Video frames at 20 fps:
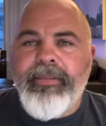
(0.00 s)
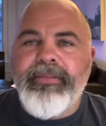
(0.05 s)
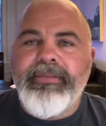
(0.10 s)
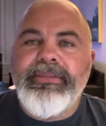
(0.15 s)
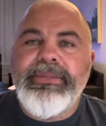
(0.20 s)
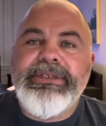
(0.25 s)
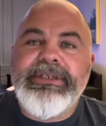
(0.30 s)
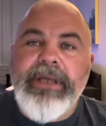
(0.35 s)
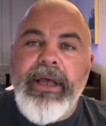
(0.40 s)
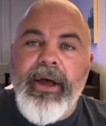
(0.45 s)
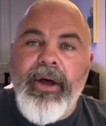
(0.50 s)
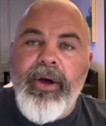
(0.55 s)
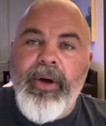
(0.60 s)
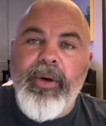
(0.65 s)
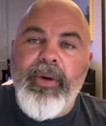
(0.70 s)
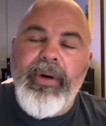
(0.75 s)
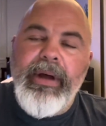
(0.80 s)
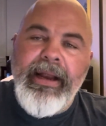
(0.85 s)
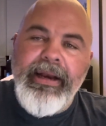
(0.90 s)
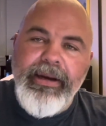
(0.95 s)

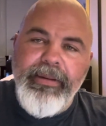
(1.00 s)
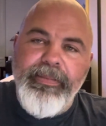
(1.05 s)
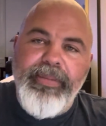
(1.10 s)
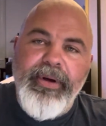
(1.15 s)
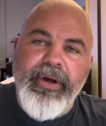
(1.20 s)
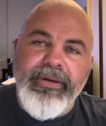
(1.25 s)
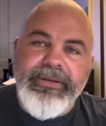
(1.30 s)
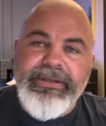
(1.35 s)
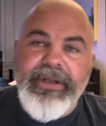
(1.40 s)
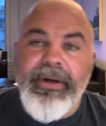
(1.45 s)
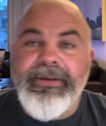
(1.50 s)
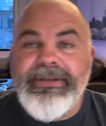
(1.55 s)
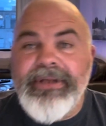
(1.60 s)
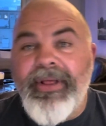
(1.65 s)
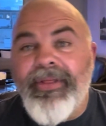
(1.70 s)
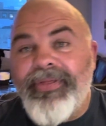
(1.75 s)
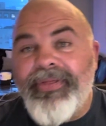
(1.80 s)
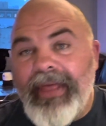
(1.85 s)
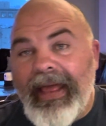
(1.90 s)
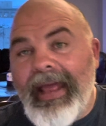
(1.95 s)
So I didn't post those.
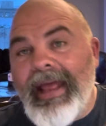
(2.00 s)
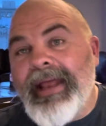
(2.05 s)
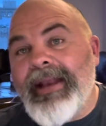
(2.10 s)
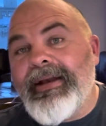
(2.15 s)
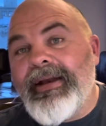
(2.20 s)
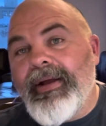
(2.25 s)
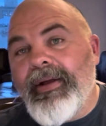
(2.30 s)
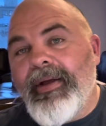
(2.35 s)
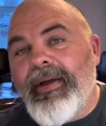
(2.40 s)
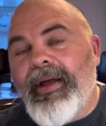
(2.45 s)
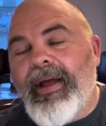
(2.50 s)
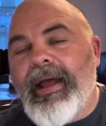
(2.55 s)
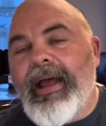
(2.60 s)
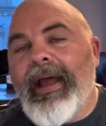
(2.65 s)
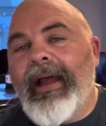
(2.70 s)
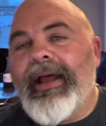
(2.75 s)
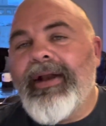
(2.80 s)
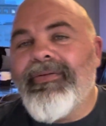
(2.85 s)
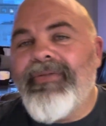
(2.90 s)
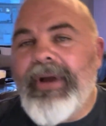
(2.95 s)
Then I
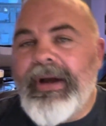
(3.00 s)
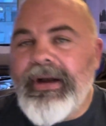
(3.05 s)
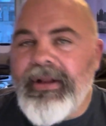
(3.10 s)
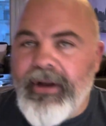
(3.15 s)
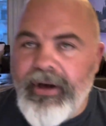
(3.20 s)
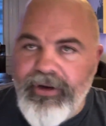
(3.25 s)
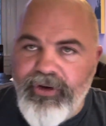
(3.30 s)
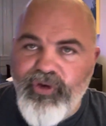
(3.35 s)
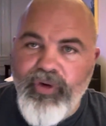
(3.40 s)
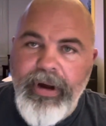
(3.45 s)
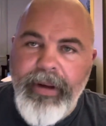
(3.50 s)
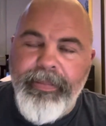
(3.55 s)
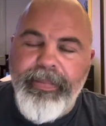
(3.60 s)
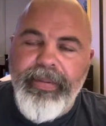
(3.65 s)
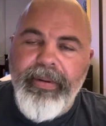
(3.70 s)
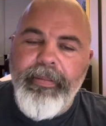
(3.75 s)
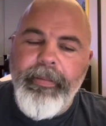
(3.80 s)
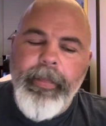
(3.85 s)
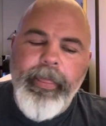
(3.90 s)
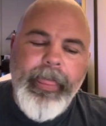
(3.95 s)
got invited on a trip,
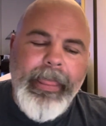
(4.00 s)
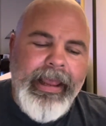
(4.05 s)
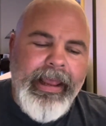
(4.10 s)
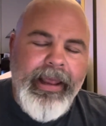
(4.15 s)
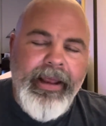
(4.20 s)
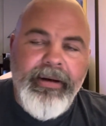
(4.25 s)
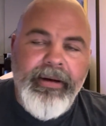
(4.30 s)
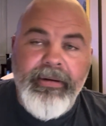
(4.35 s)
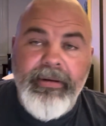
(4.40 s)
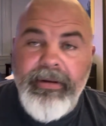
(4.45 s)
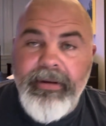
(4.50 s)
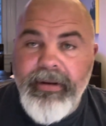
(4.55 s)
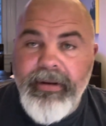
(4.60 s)
and